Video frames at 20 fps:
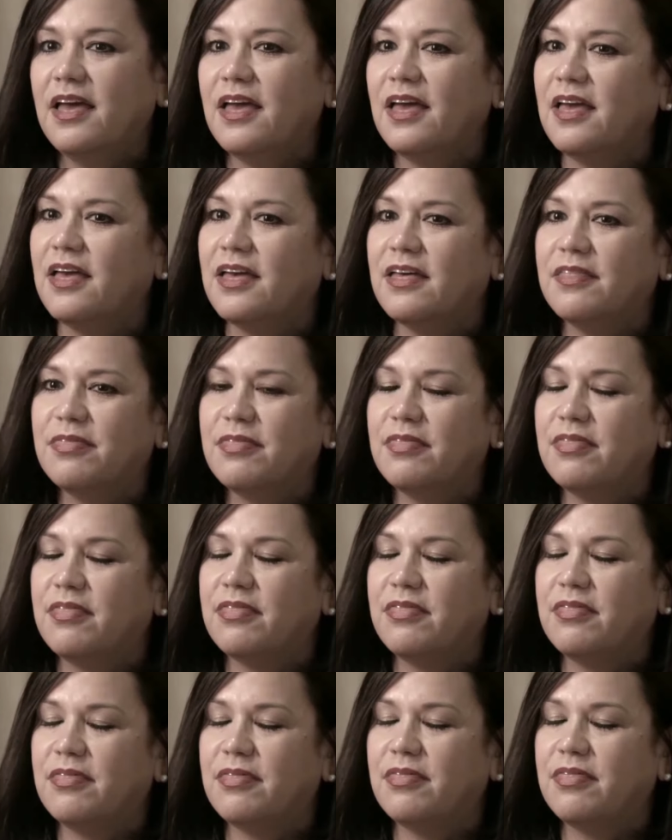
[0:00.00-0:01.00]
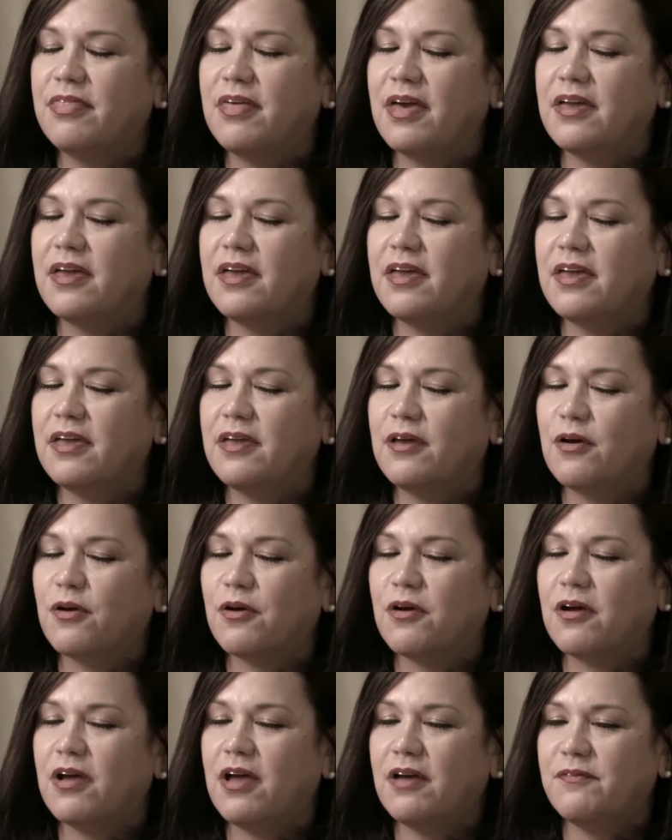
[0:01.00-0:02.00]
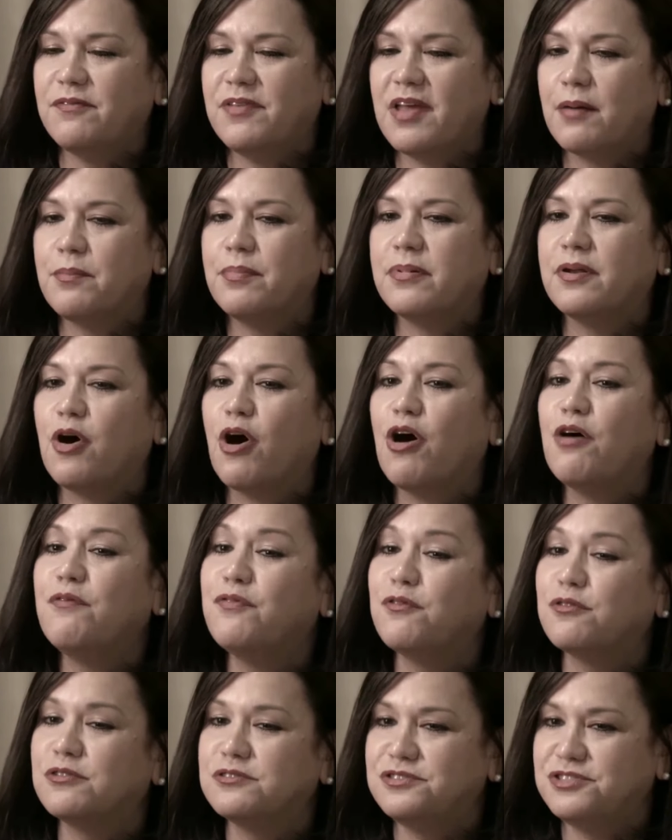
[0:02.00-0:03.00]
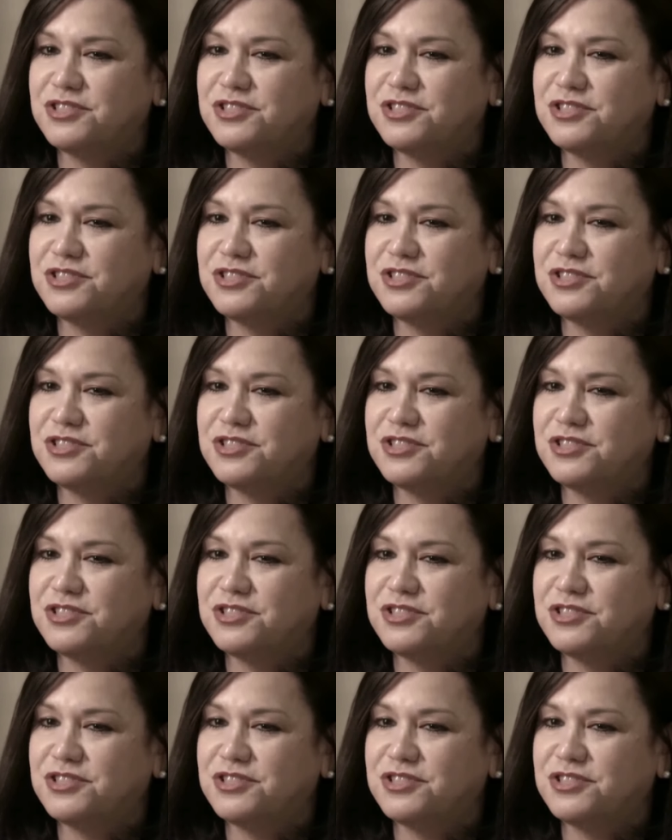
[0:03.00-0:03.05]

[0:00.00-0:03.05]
and they have not been offered